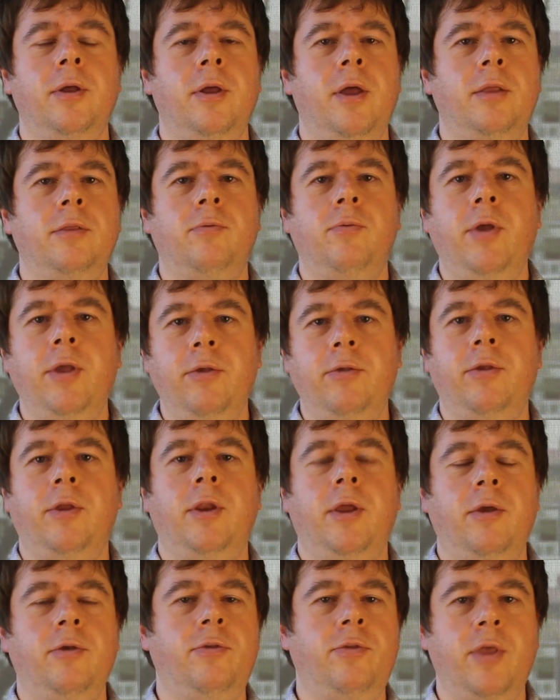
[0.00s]
And the reason
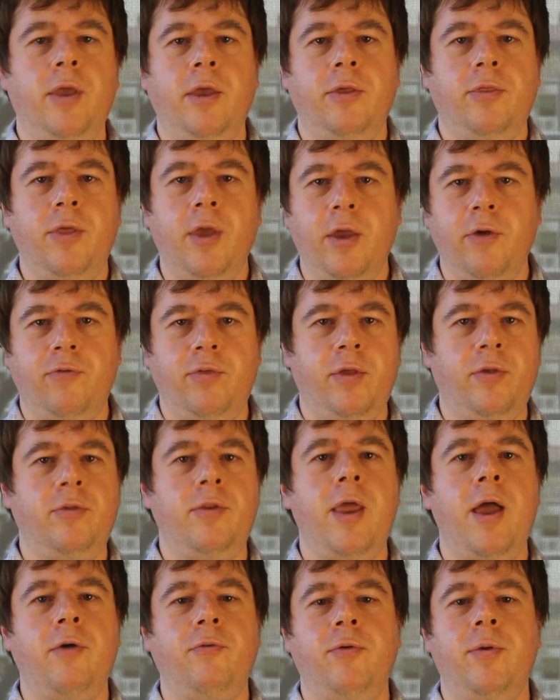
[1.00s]
is, think of this
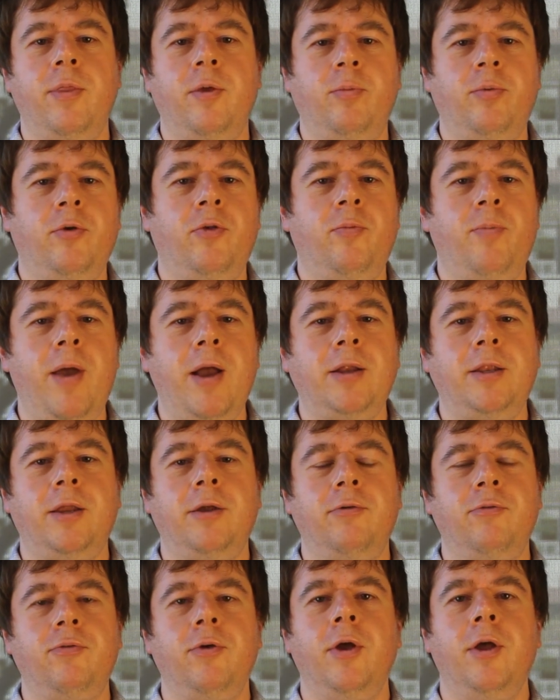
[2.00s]
now from the
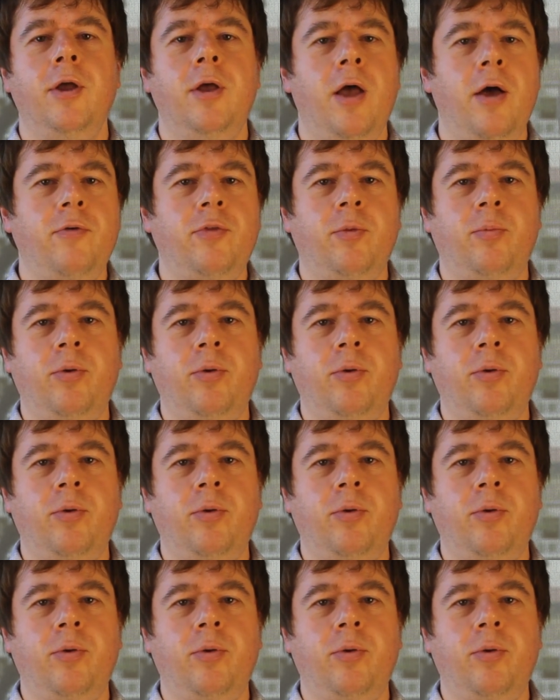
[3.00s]
perspective of the